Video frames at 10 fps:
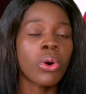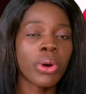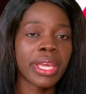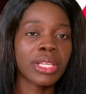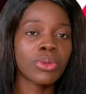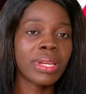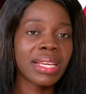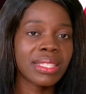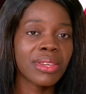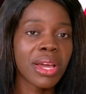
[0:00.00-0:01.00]
Okay, so
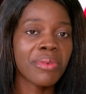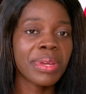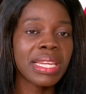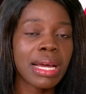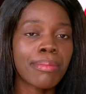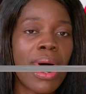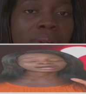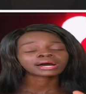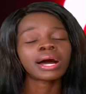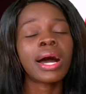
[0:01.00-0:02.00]
let's say you're reading
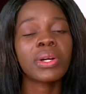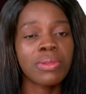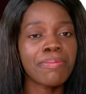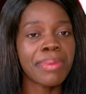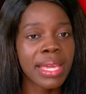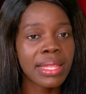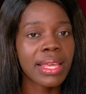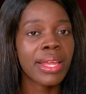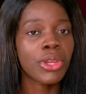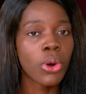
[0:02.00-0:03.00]
about how to bathe
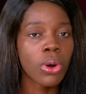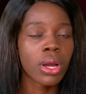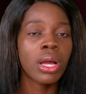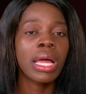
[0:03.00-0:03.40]
a dog,